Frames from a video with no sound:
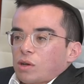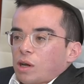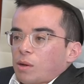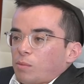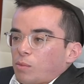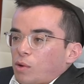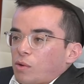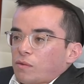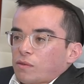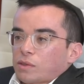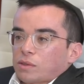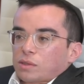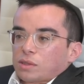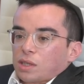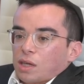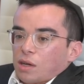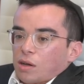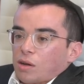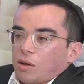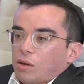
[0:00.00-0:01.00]
come over,
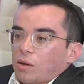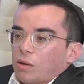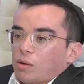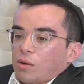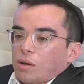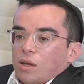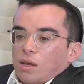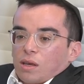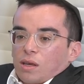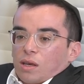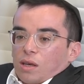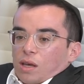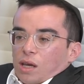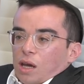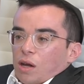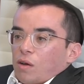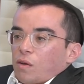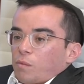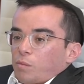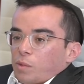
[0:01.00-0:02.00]
say hello.
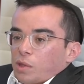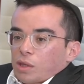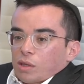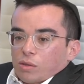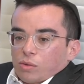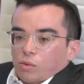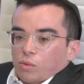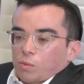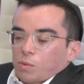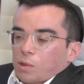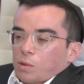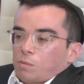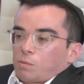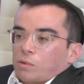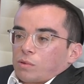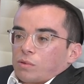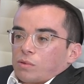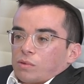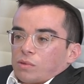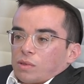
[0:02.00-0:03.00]
I love meeting new
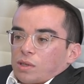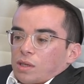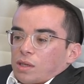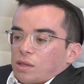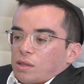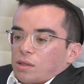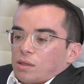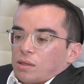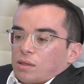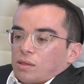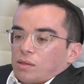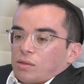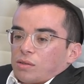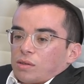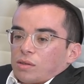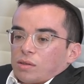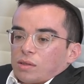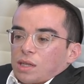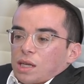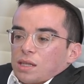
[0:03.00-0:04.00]
people, and
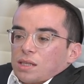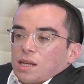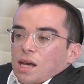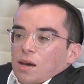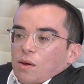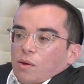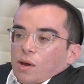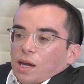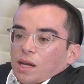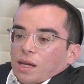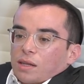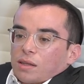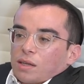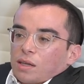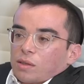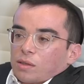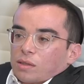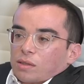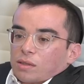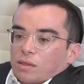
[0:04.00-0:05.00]
that's how I
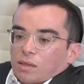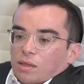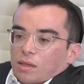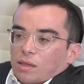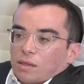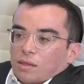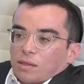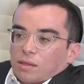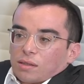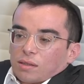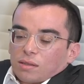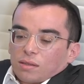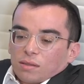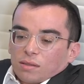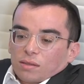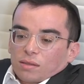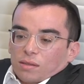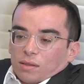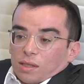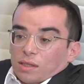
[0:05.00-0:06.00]
connect, and
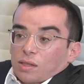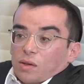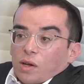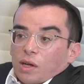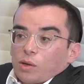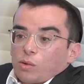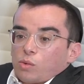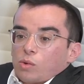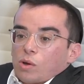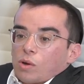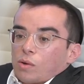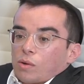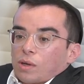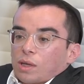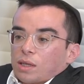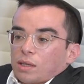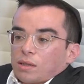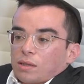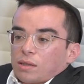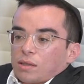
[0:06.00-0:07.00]
that's how I grow.
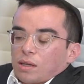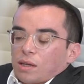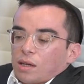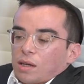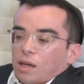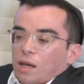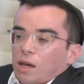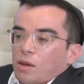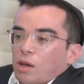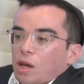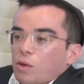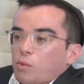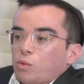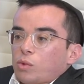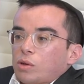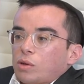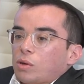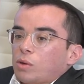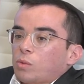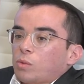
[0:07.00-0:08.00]
And I
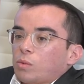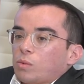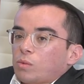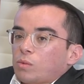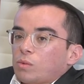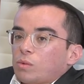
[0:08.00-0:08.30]
really